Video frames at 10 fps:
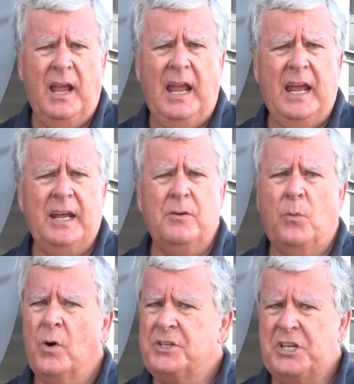And
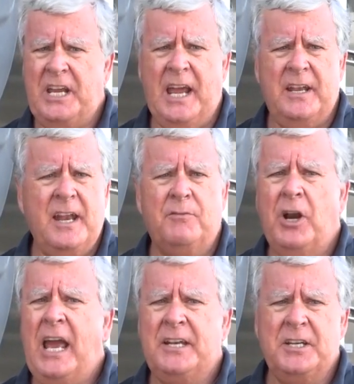once again, never
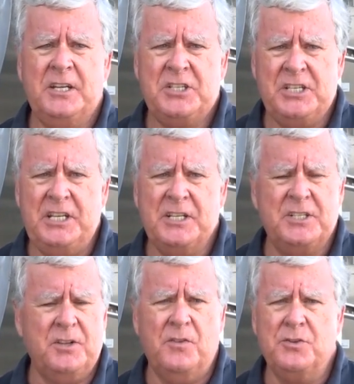had an
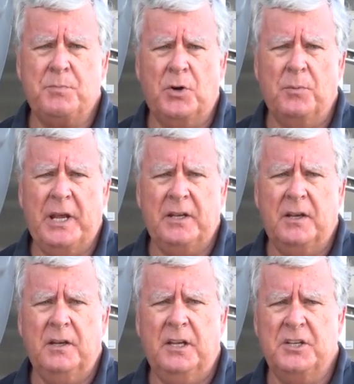exceedance of those permit
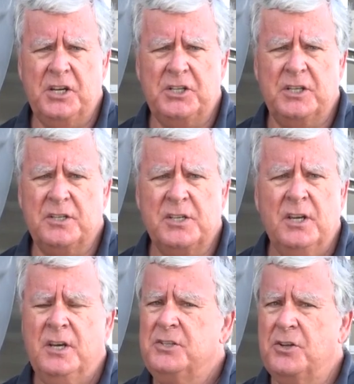conditions.
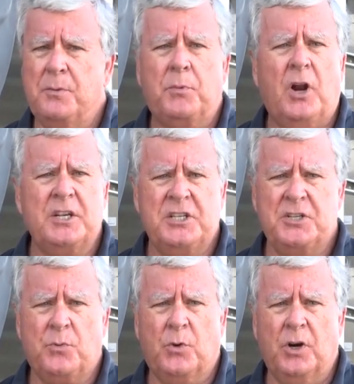So the
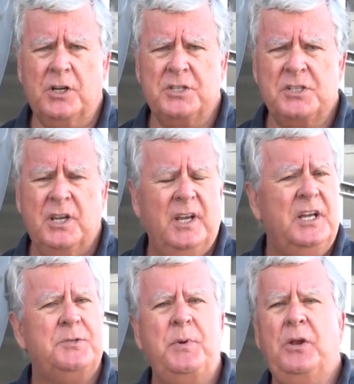process works,
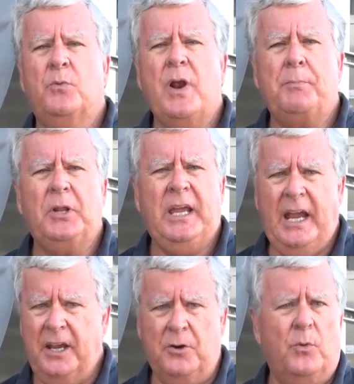it's being
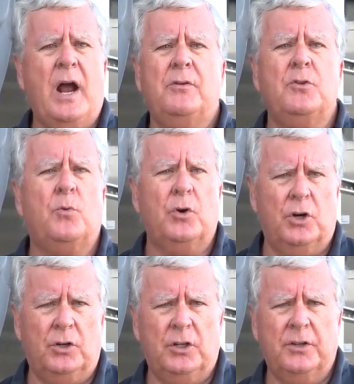replicated around the
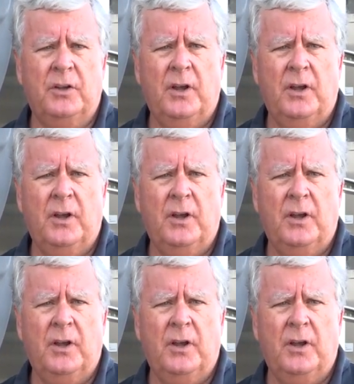world,